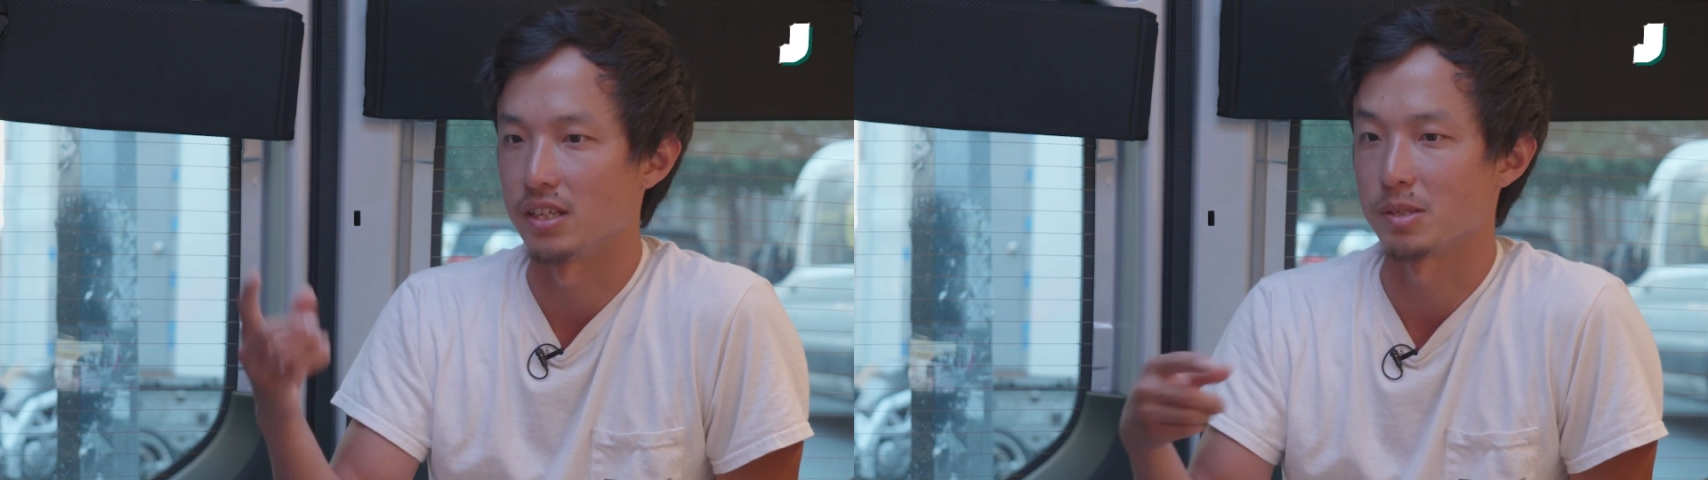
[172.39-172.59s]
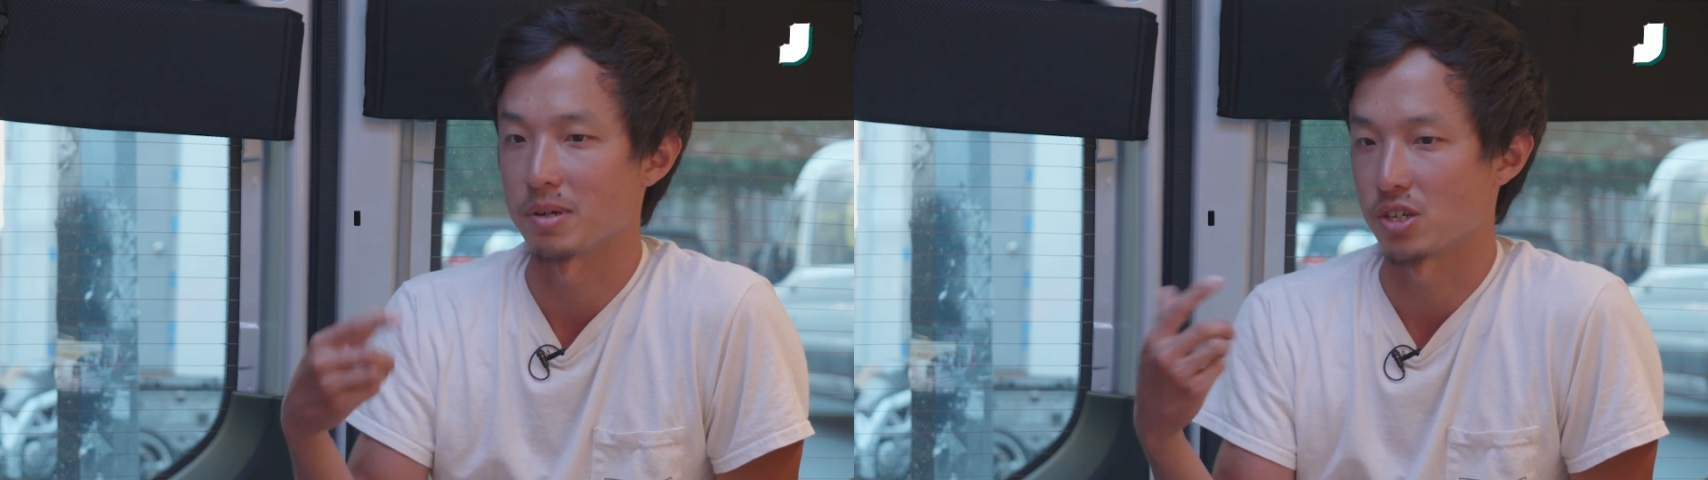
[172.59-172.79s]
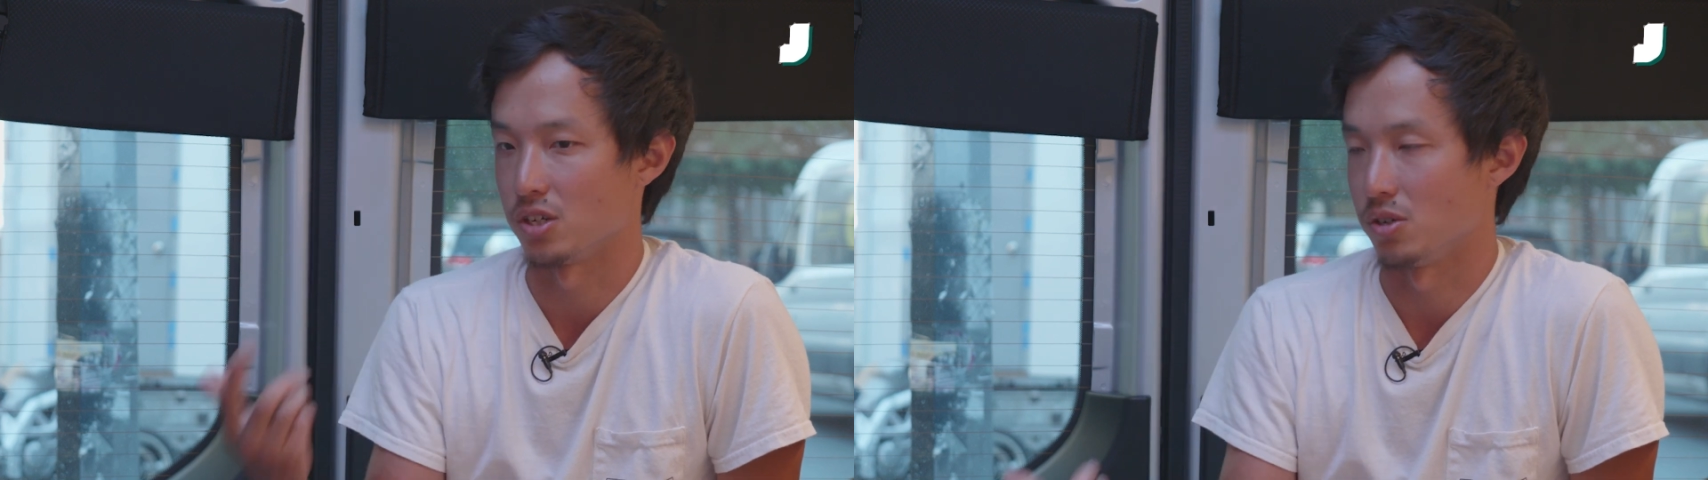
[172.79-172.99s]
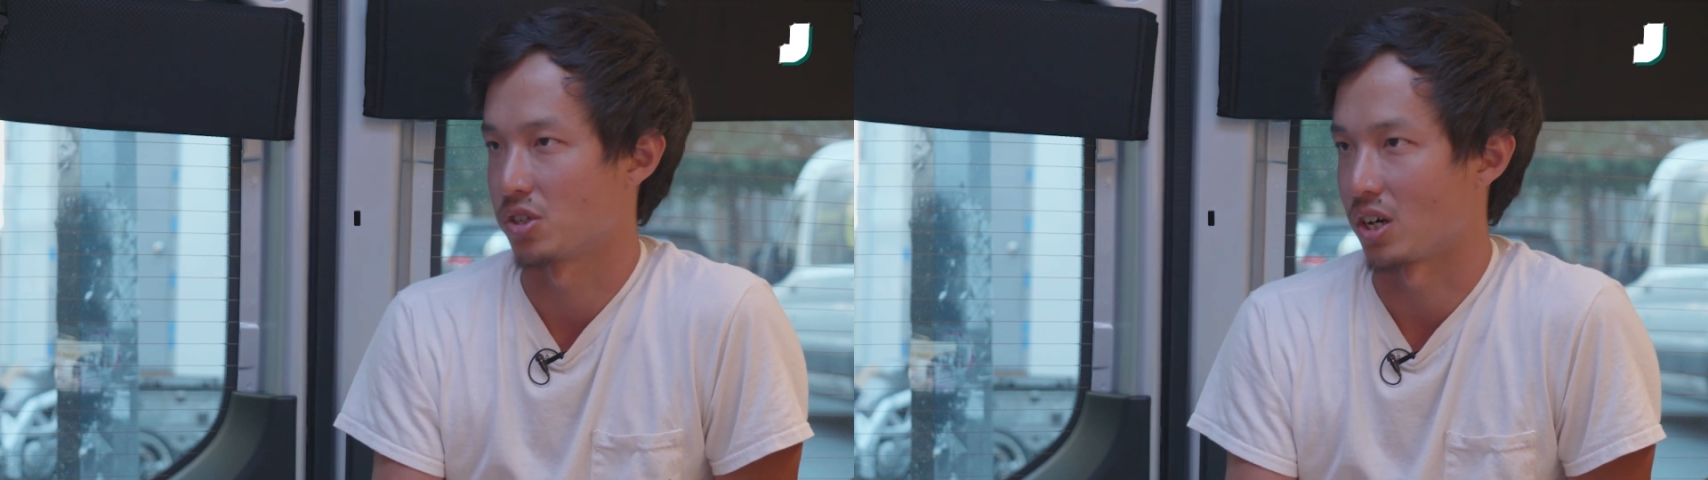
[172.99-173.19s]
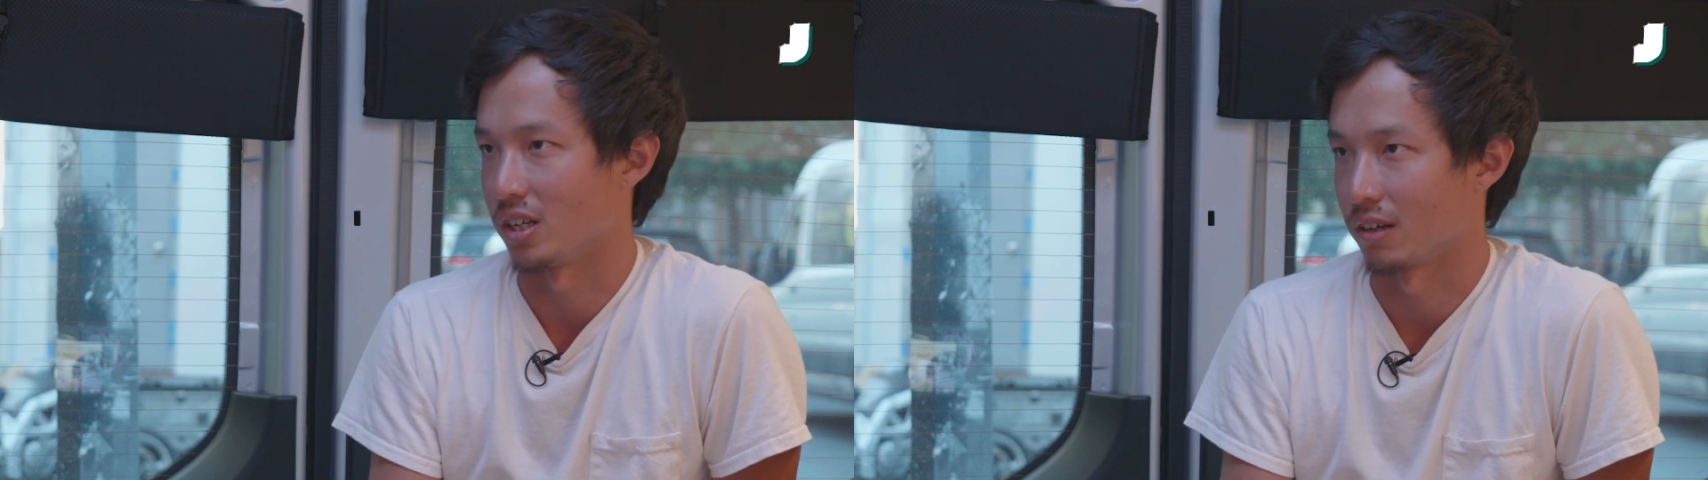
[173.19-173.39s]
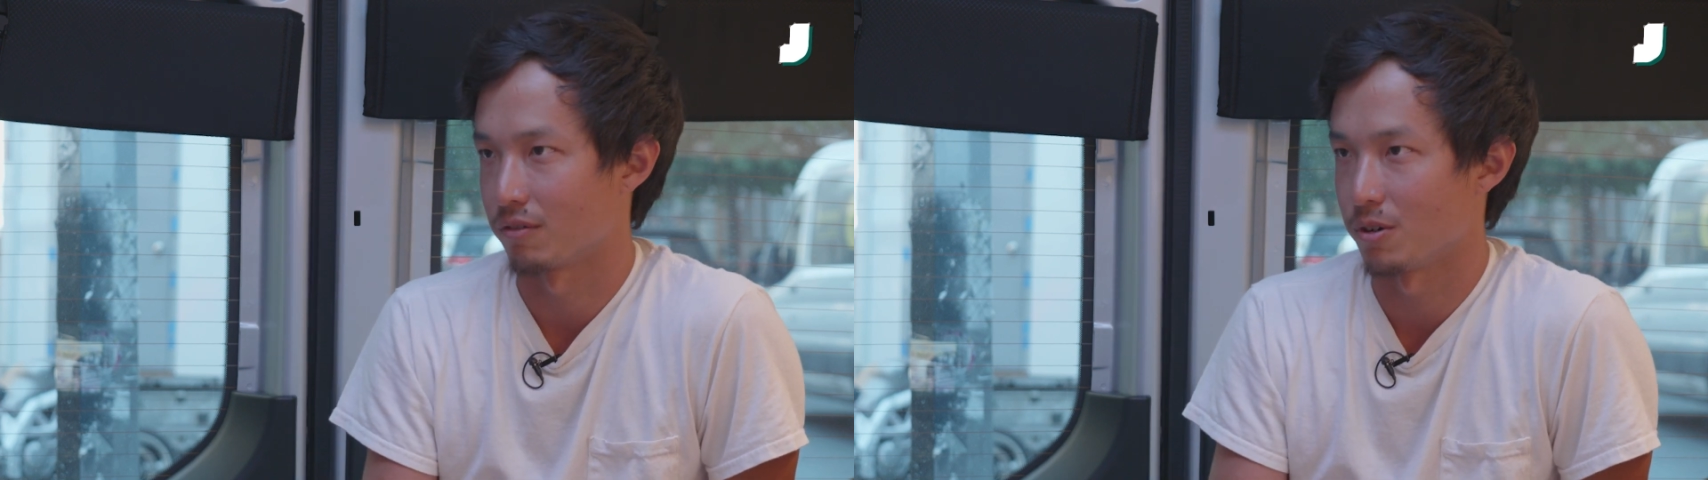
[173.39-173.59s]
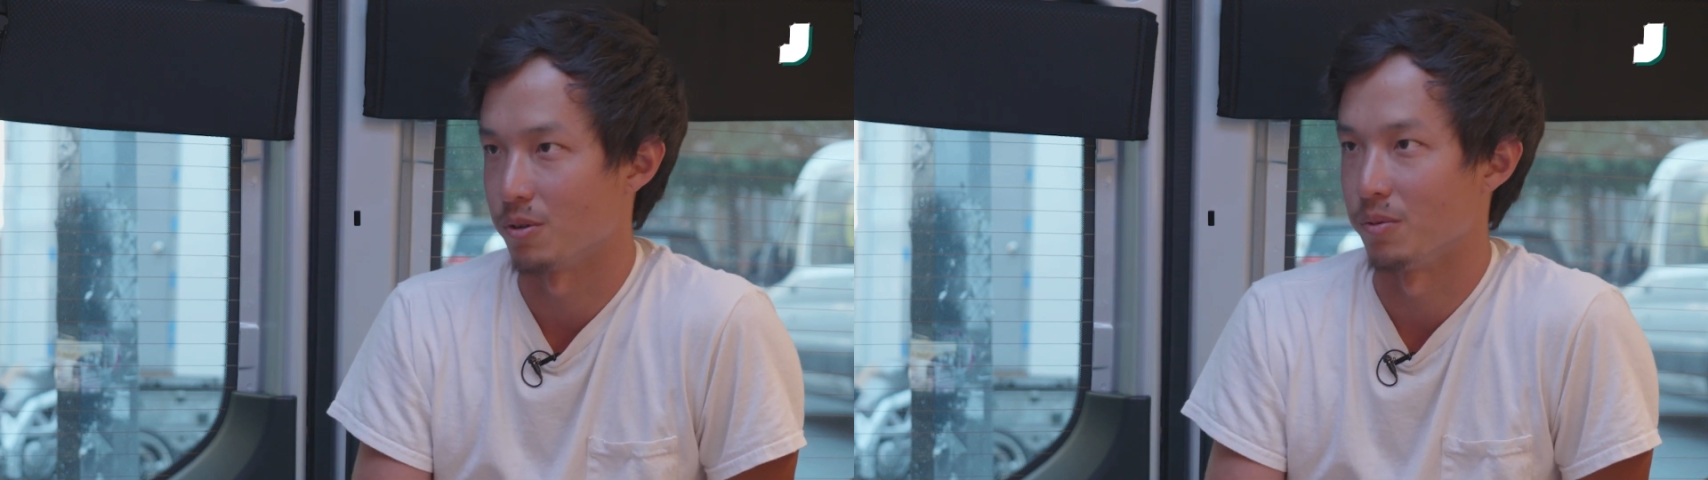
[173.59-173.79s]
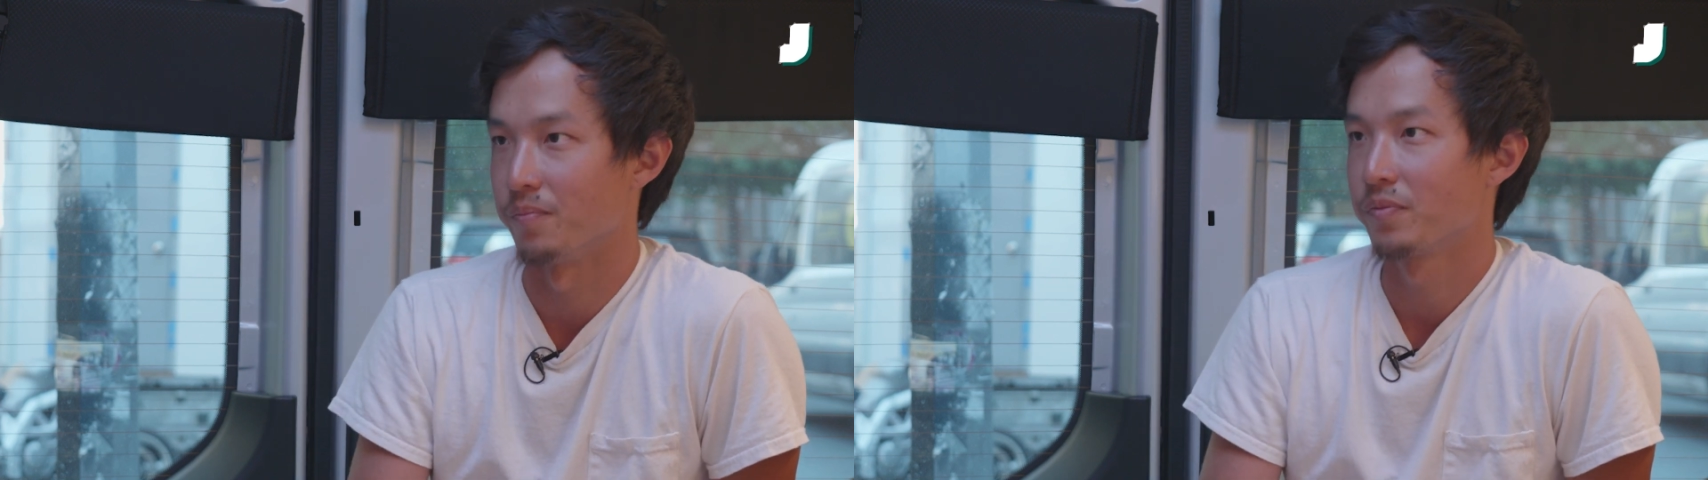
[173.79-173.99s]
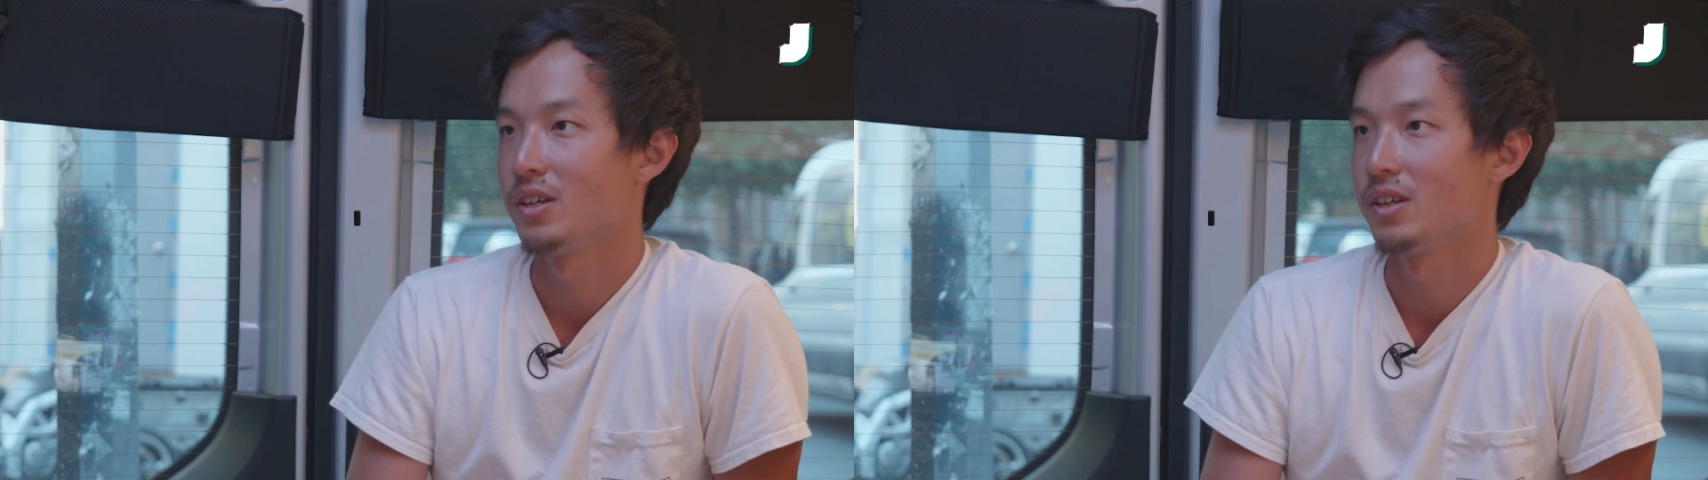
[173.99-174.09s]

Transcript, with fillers: especially new Starlink Roam,